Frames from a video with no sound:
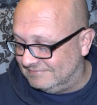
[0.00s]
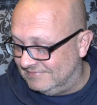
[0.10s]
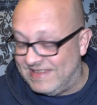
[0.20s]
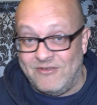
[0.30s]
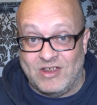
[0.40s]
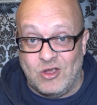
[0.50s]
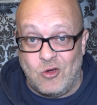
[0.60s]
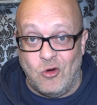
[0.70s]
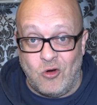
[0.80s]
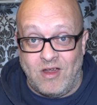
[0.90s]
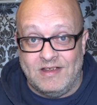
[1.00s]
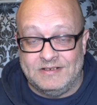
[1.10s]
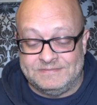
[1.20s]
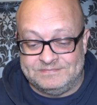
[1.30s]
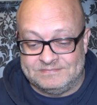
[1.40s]
Derek Okora
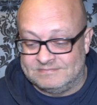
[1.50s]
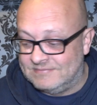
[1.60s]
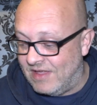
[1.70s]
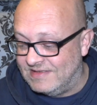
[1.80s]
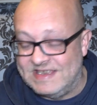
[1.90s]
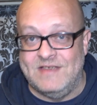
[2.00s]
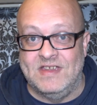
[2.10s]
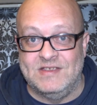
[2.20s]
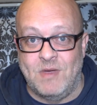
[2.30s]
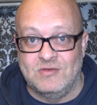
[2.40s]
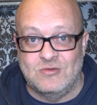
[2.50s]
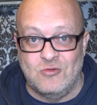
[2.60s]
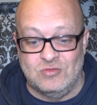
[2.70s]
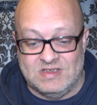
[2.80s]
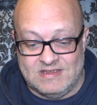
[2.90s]
on T V's Most
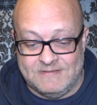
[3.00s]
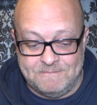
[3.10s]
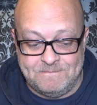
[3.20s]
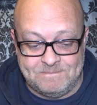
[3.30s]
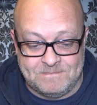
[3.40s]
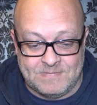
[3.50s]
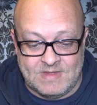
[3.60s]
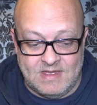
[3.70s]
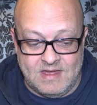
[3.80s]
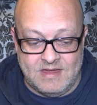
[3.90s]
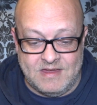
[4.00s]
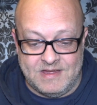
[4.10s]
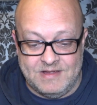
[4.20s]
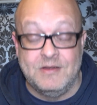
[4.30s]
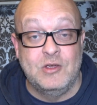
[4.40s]
Haunted.
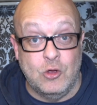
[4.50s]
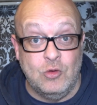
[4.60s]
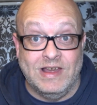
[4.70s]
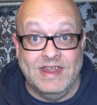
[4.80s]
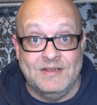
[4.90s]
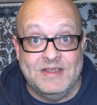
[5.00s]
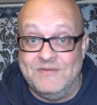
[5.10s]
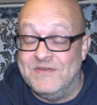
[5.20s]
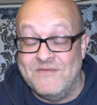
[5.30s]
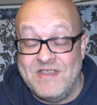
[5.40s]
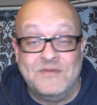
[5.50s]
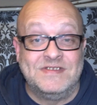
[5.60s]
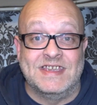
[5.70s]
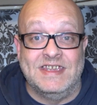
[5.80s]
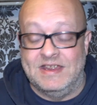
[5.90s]
Uh, Google it if you've never
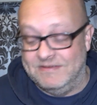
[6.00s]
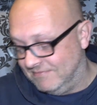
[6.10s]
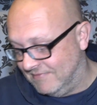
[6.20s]
seen it.